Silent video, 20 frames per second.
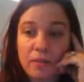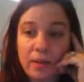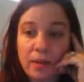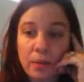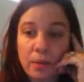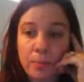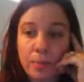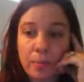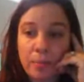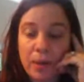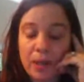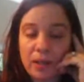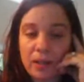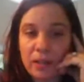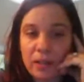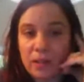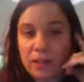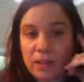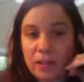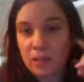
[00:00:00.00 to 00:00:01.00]
develop it
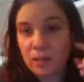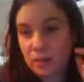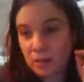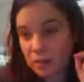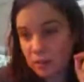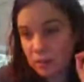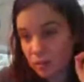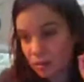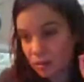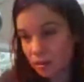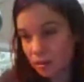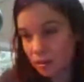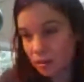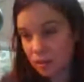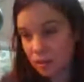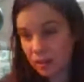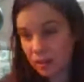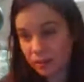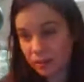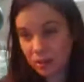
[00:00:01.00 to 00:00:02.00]
better.
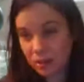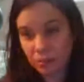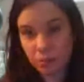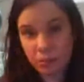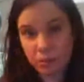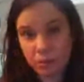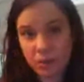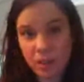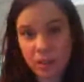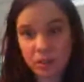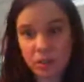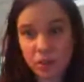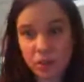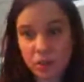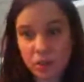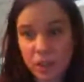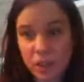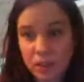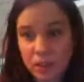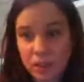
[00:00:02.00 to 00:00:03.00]
We're not
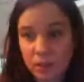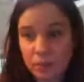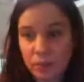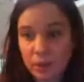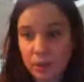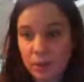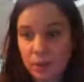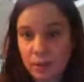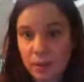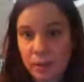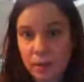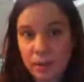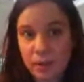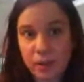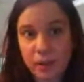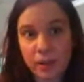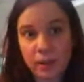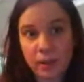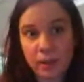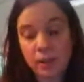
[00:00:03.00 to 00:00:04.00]
just trying to do it all on
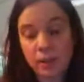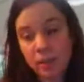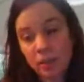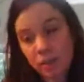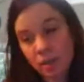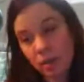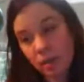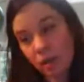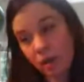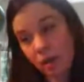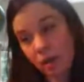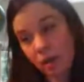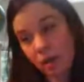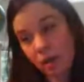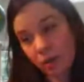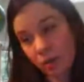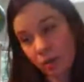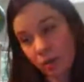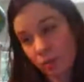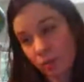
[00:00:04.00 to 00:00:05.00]
our
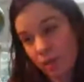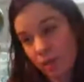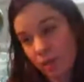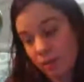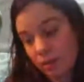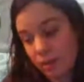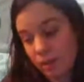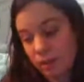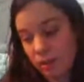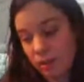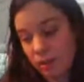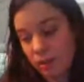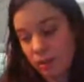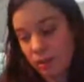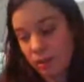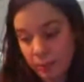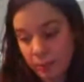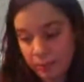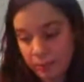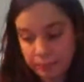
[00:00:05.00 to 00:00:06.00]
own without their
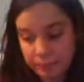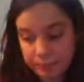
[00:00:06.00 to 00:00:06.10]
input.